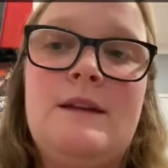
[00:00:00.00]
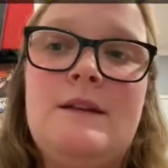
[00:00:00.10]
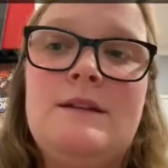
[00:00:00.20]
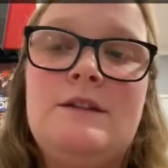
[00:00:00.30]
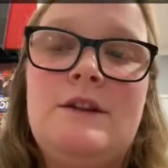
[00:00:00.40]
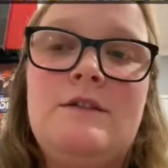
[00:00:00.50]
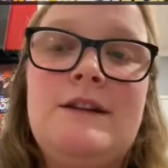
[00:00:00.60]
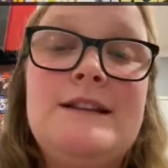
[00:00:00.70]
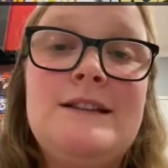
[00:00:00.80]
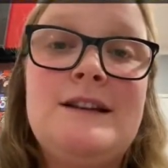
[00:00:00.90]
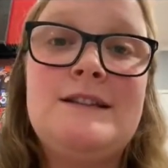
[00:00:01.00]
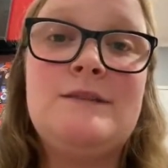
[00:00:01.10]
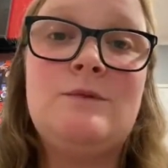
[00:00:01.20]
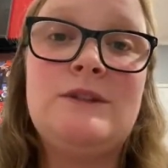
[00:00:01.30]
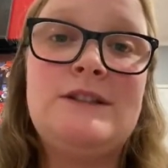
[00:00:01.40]
So the reason I
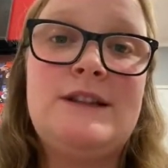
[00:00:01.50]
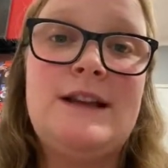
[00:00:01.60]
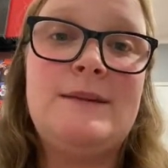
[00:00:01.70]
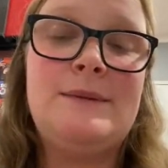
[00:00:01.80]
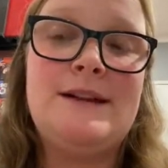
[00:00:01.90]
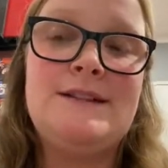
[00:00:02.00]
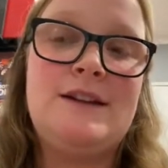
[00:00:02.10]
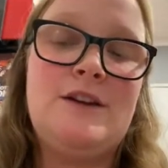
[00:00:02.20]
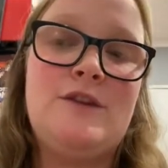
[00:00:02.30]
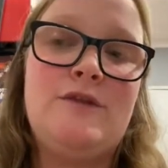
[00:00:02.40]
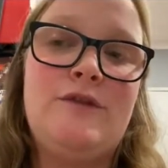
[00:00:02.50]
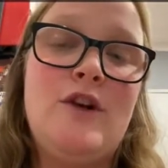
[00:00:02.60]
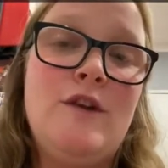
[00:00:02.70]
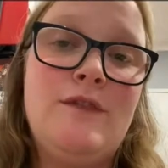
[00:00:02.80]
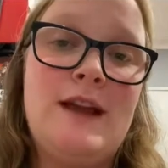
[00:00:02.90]
didn't want to take the plastic off
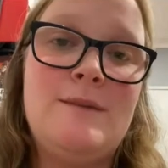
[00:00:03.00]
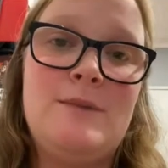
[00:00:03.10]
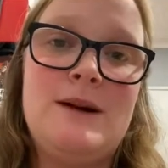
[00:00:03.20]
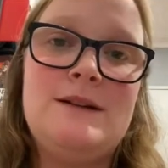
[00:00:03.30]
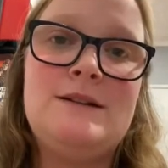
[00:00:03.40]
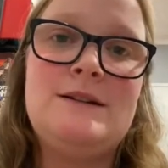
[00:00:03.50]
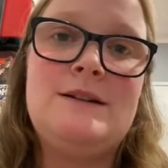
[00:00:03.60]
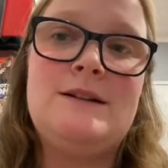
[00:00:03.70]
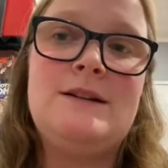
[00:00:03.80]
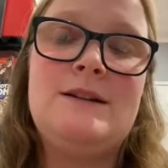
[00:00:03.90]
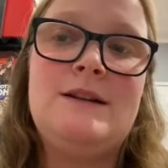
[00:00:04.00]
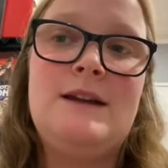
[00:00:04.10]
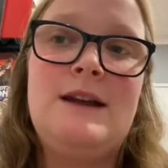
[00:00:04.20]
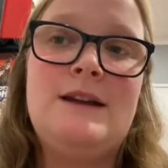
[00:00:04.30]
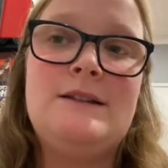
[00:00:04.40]
off camera
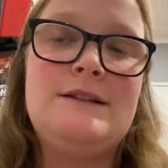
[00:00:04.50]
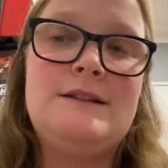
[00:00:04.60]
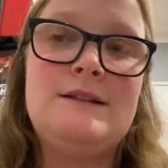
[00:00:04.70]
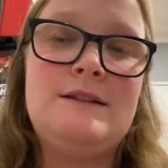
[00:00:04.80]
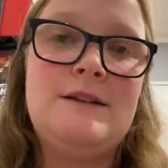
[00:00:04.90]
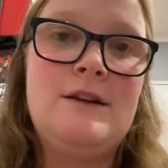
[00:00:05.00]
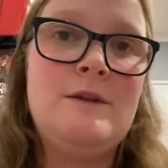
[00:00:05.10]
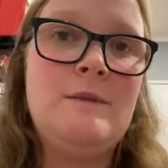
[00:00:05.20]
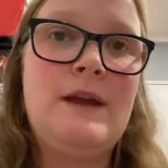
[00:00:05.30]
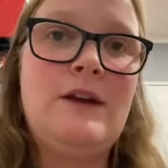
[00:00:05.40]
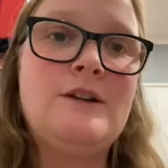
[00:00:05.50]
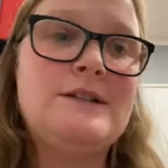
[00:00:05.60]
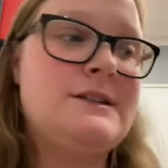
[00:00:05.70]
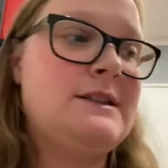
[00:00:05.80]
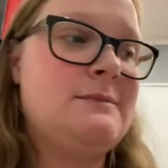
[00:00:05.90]
is
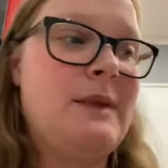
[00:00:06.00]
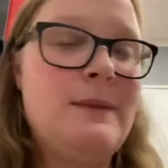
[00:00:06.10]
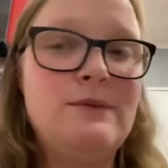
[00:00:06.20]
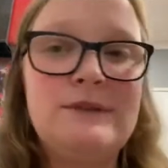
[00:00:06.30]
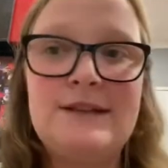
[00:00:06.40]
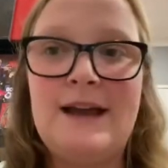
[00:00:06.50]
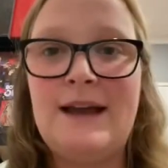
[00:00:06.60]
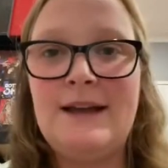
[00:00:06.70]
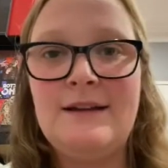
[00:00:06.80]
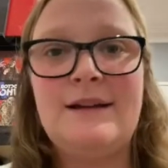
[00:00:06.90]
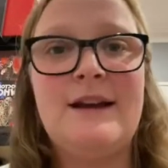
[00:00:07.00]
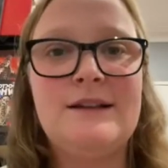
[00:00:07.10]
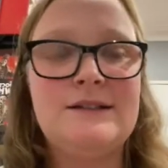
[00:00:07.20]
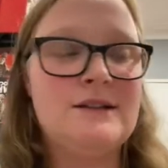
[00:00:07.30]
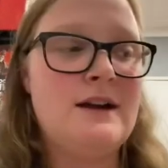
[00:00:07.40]
because people say,
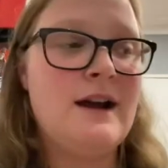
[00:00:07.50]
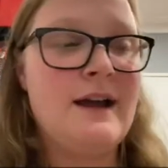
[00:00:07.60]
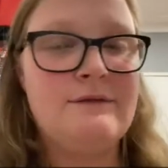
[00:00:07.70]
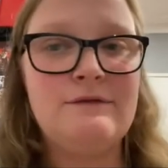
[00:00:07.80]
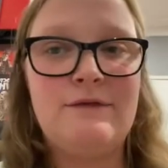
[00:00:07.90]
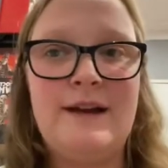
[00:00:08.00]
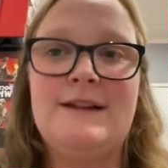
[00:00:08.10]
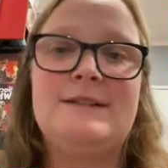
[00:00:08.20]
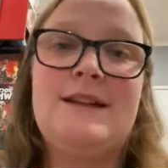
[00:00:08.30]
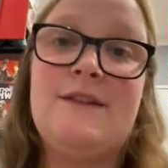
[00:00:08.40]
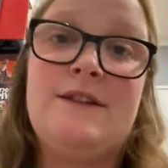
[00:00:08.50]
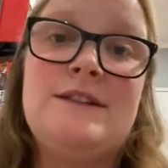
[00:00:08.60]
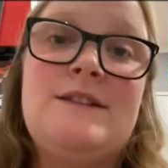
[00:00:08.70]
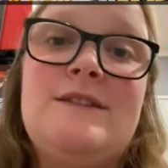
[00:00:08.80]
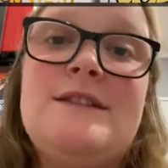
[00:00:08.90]
and I haven't found
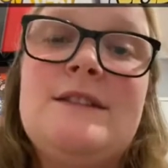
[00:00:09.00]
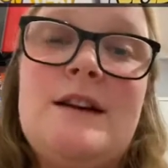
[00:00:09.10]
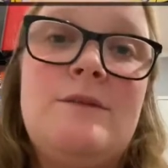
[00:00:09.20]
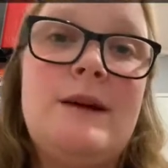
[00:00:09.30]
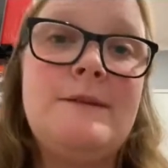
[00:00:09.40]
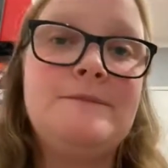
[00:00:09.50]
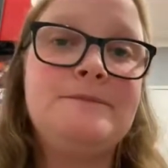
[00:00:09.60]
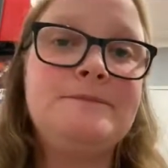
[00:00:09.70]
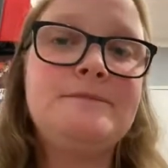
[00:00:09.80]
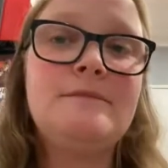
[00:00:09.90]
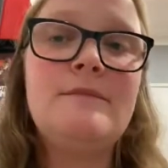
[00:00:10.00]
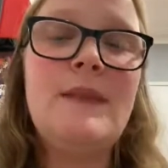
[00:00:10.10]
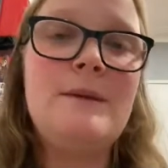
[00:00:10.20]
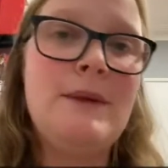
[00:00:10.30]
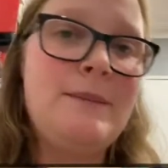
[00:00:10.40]
evidence for this either way,
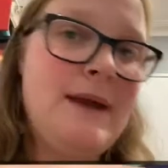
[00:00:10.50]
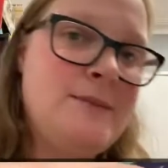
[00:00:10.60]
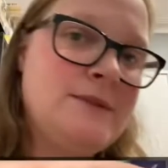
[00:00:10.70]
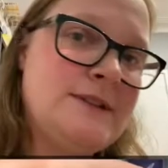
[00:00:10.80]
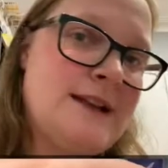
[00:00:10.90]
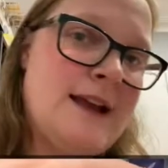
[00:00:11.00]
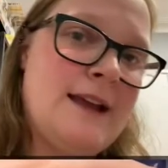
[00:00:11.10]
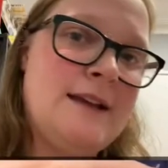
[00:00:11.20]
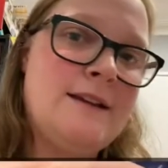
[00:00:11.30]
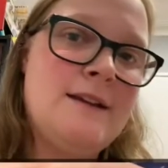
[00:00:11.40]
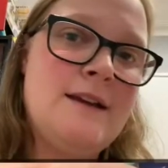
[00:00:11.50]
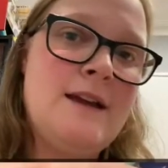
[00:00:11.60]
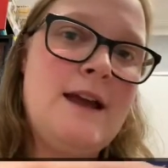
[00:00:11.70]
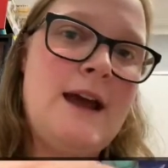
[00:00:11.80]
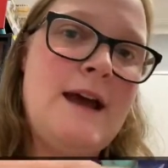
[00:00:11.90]
but people say
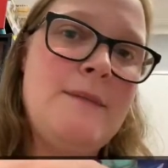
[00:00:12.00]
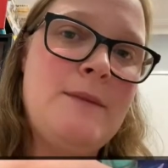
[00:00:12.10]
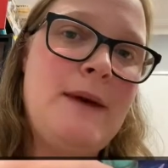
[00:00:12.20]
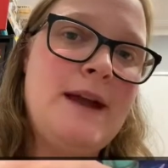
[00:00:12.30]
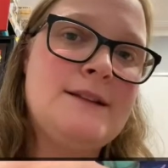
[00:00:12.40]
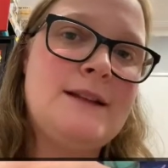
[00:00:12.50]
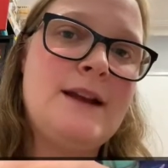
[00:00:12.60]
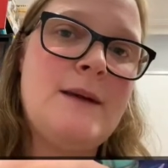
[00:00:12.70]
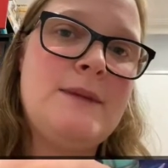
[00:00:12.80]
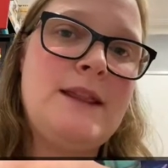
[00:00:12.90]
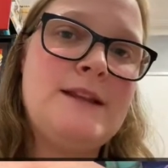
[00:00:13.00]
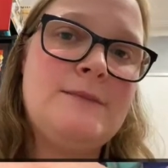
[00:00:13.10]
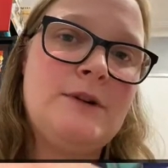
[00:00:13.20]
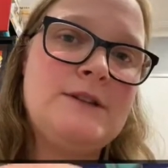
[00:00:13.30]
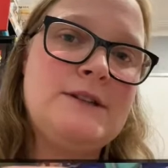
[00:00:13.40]
um, the packs that come in these
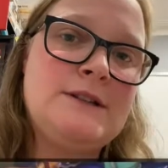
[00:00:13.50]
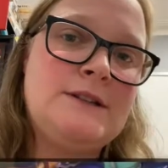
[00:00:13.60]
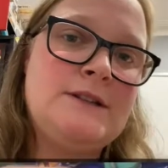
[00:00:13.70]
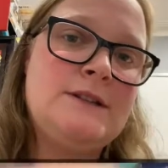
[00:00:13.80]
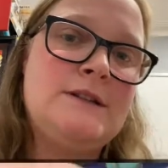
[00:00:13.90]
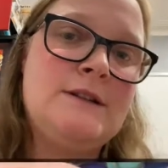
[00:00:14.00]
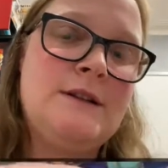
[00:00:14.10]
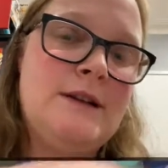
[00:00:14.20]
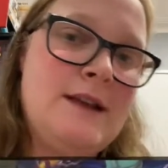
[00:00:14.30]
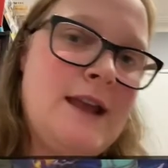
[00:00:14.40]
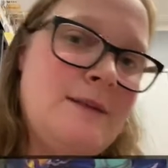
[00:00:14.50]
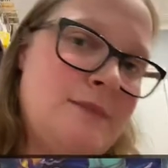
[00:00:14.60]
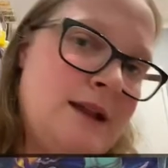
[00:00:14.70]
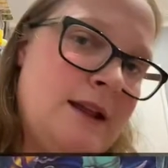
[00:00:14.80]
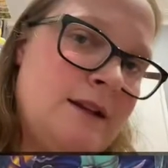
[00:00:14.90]
boxes can
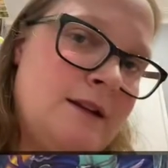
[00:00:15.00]
be